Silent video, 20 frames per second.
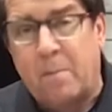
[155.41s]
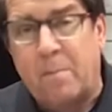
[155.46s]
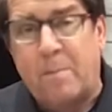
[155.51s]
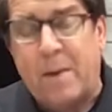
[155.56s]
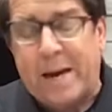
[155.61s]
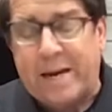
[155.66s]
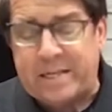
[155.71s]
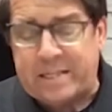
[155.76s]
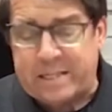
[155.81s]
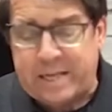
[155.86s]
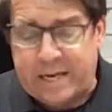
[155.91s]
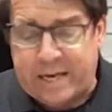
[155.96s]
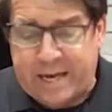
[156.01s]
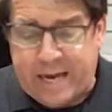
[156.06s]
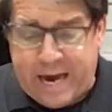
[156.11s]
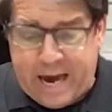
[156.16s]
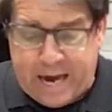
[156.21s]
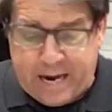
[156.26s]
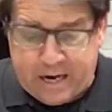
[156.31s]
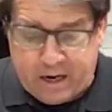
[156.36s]
The basic
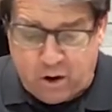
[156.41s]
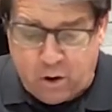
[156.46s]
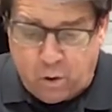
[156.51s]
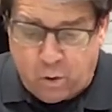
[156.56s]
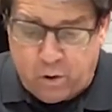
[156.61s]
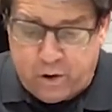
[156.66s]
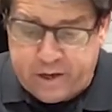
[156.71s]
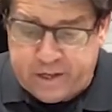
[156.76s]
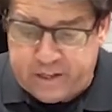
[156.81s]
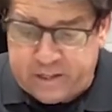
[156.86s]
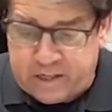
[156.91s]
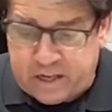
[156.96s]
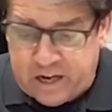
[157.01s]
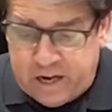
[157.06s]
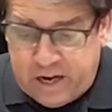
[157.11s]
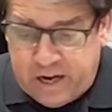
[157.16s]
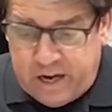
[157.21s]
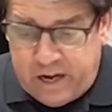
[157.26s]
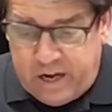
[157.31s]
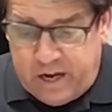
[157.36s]
categories
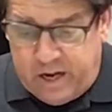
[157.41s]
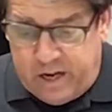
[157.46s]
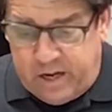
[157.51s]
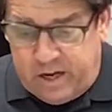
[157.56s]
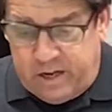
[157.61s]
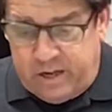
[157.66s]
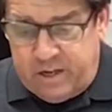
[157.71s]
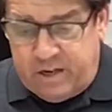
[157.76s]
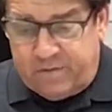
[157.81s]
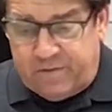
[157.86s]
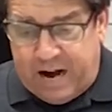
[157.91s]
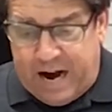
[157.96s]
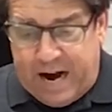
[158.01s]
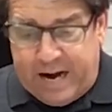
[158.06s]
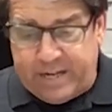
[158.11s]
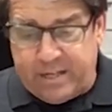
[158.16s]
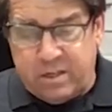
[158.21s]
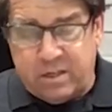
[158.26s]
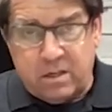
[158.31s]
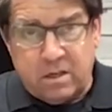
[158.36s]

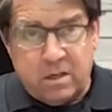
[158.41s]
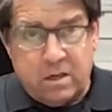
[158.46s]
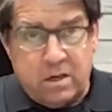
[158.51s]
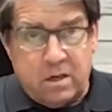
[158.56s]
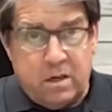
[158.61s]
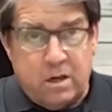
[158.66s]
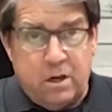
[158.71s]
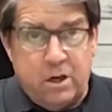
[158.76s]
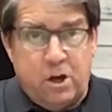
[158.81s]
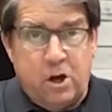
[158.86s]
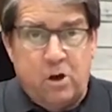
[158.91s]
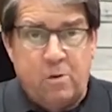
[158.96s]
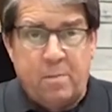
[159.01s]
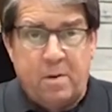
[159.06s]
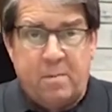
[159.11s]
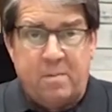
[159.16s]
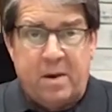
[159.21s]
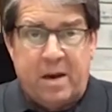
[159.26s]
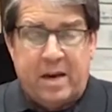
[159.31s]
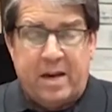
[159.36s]
divides
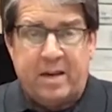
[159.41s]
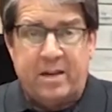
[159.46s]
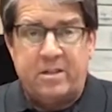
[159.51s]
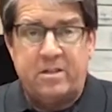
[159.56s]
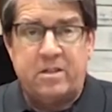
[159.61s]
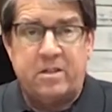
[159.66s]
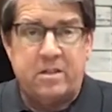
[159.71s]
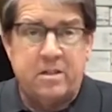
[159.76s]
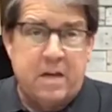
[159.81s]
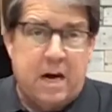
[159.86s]
human beings,